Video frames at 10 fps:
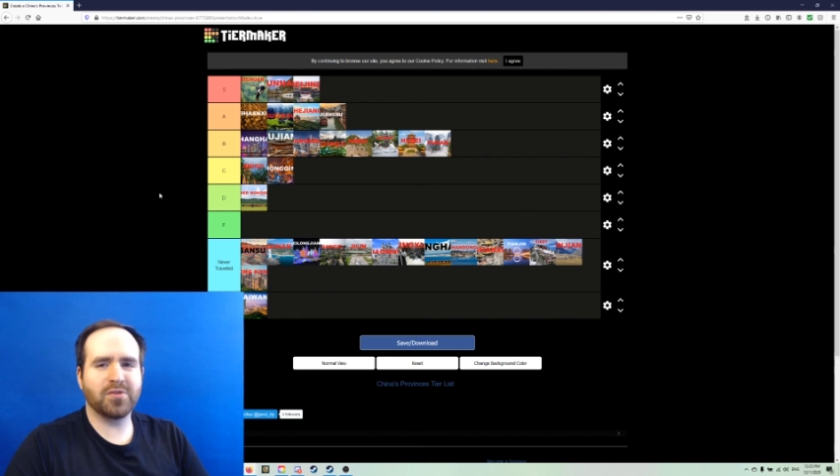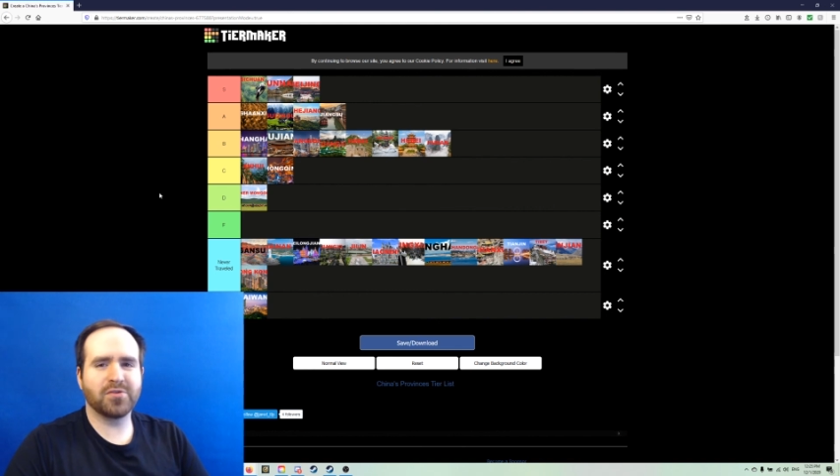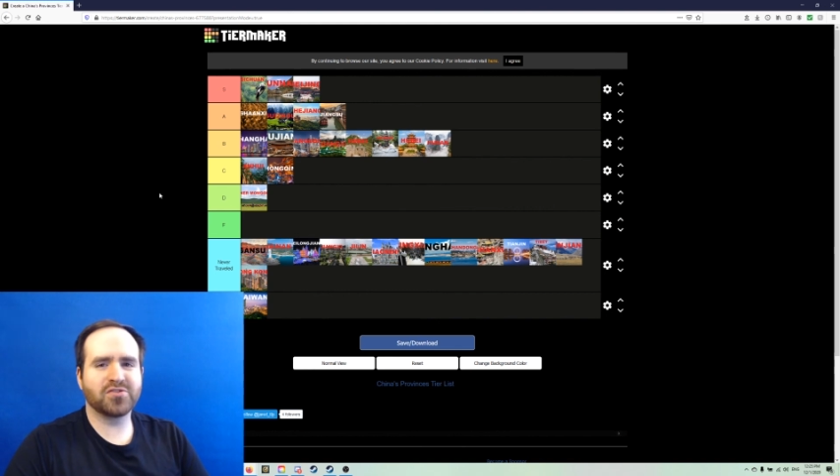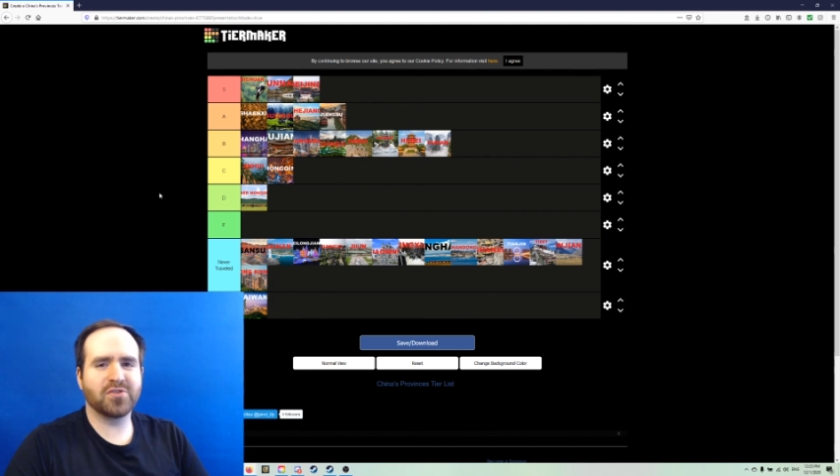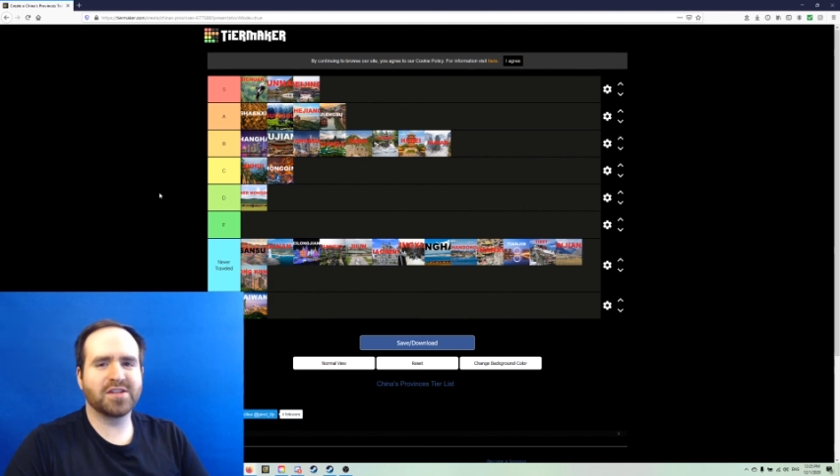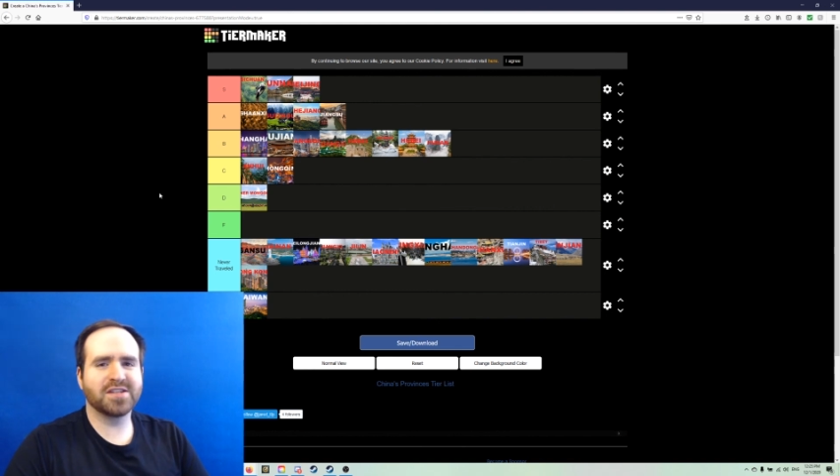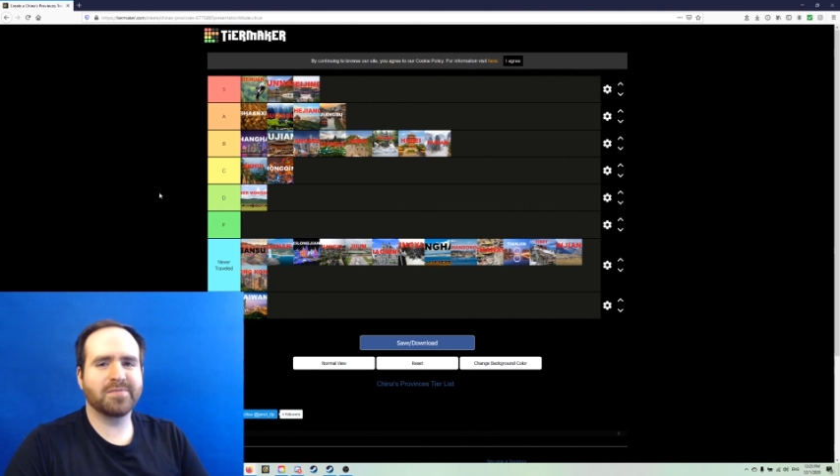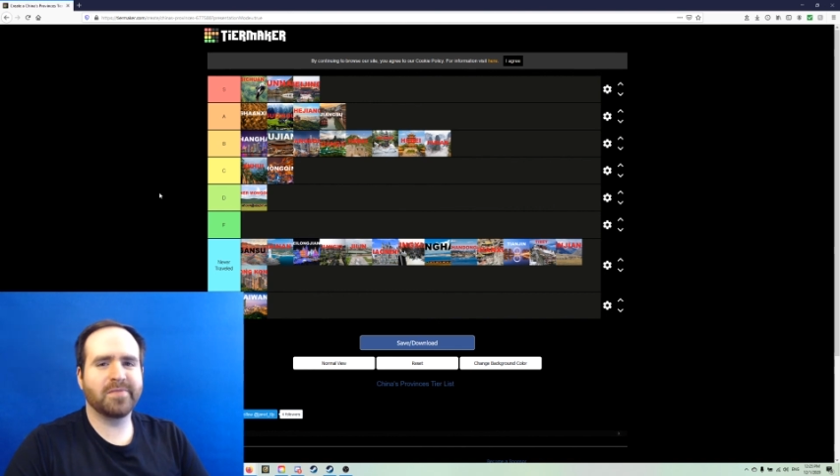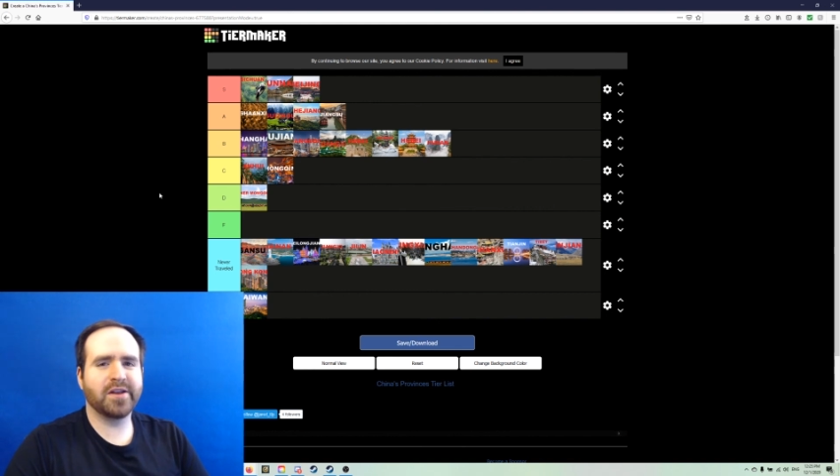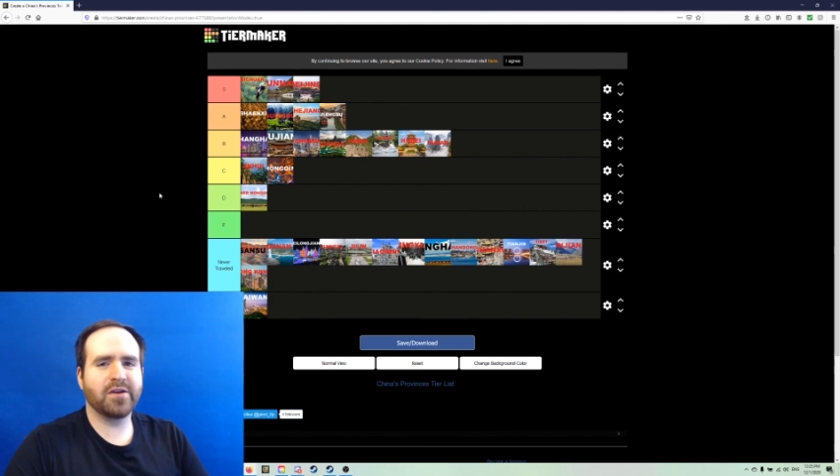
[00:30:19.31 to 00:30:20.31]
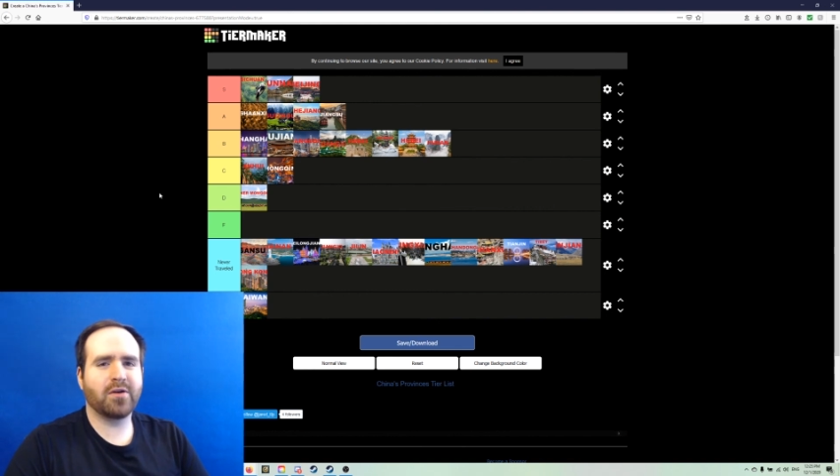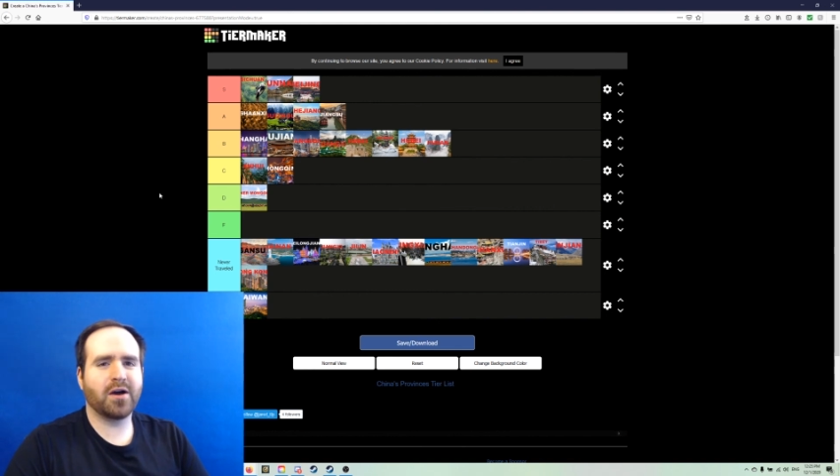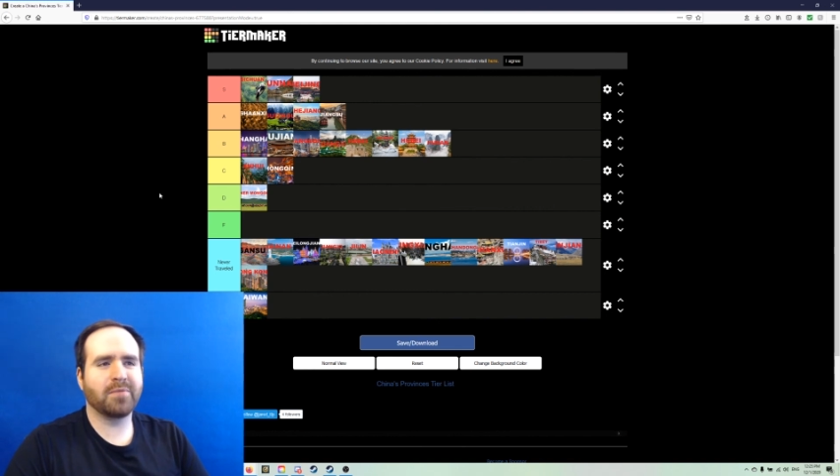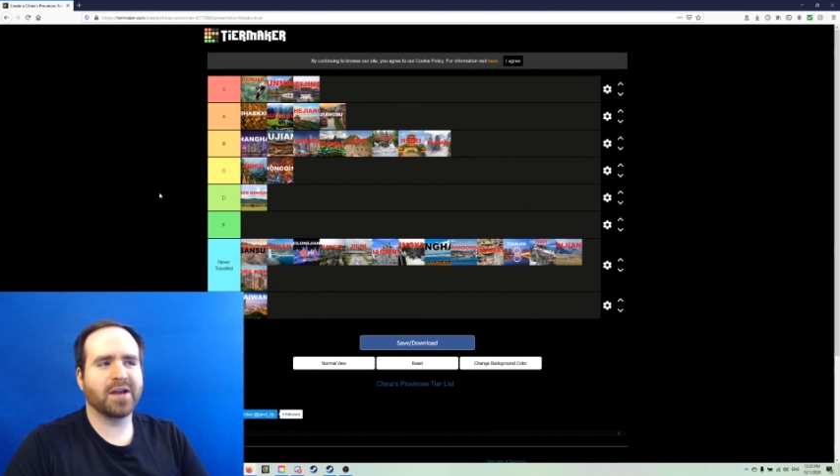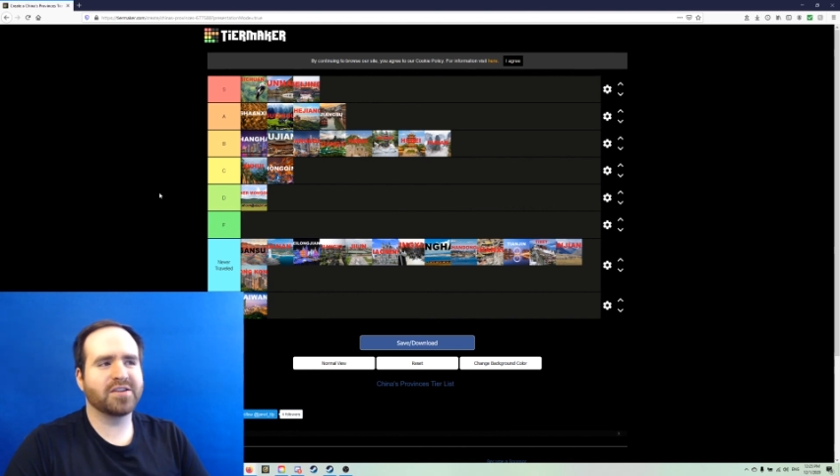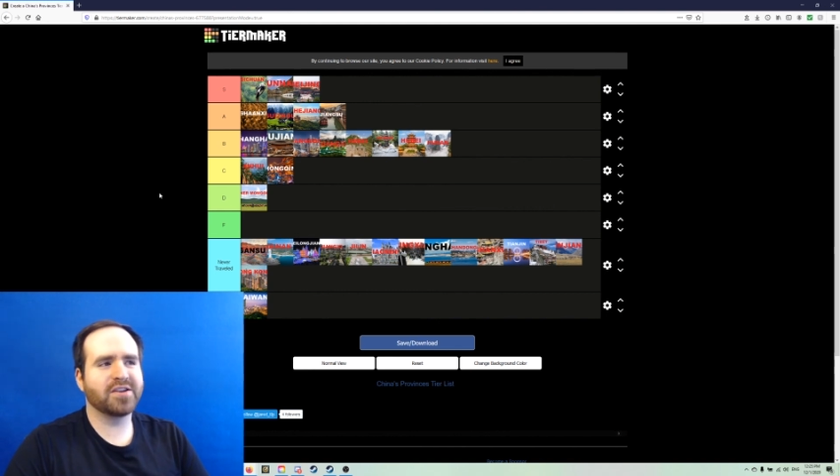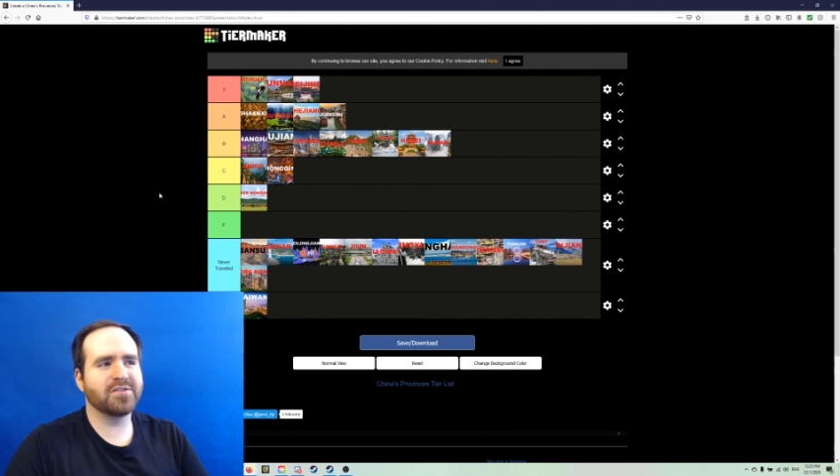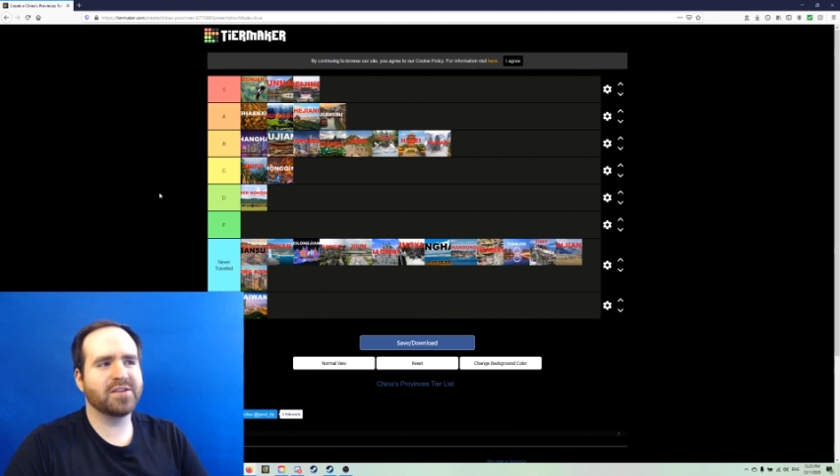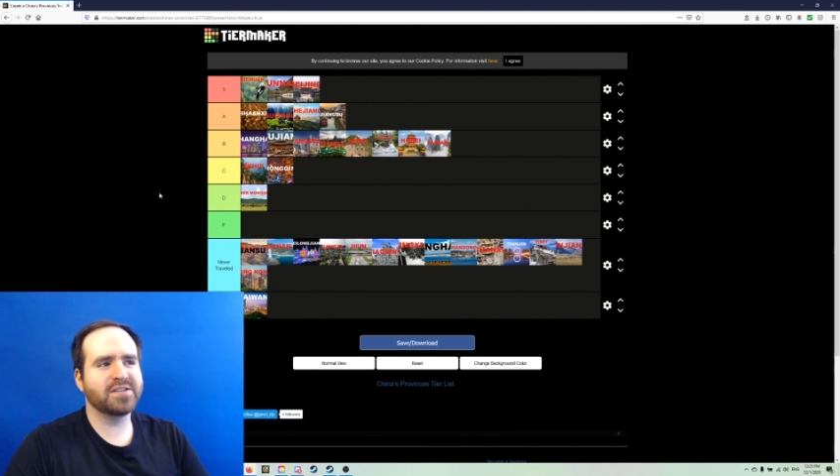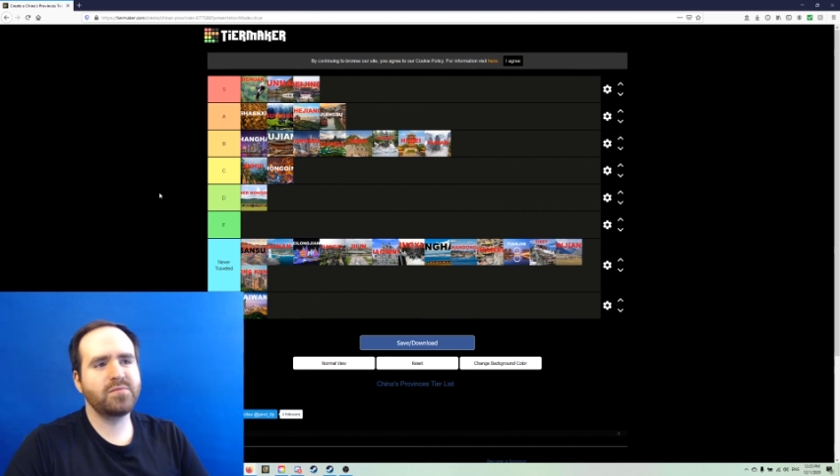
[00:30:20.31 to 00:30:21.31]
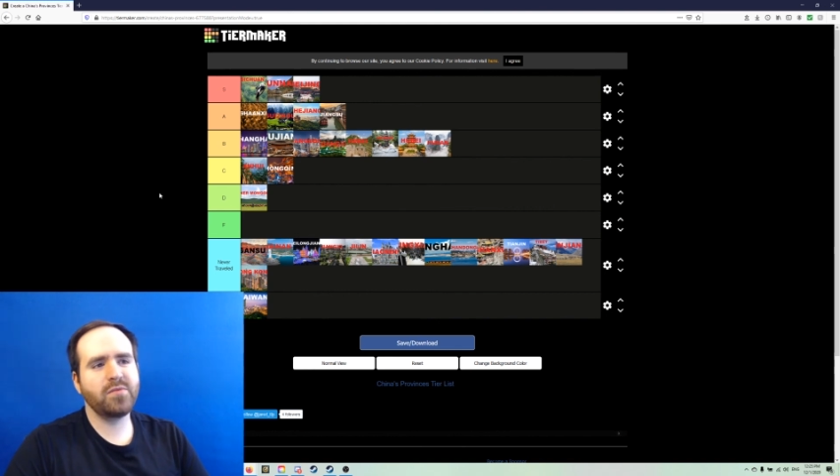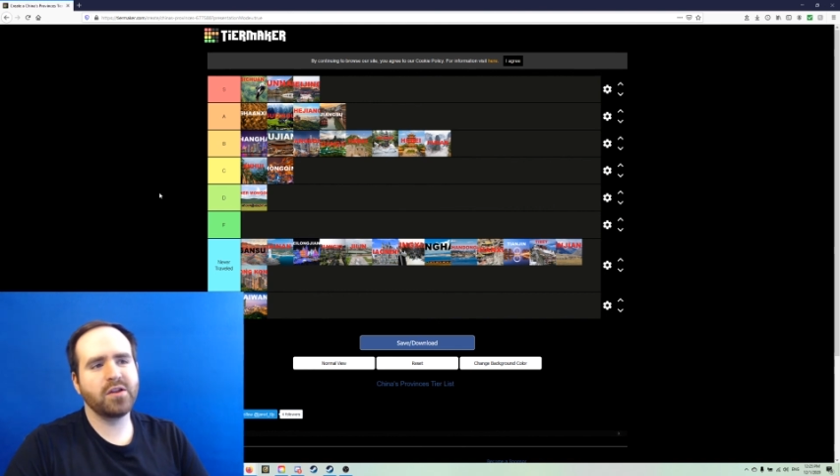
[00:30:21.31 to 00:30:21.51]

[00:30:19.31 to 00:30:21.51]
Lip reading: enjoyed this video on my tier list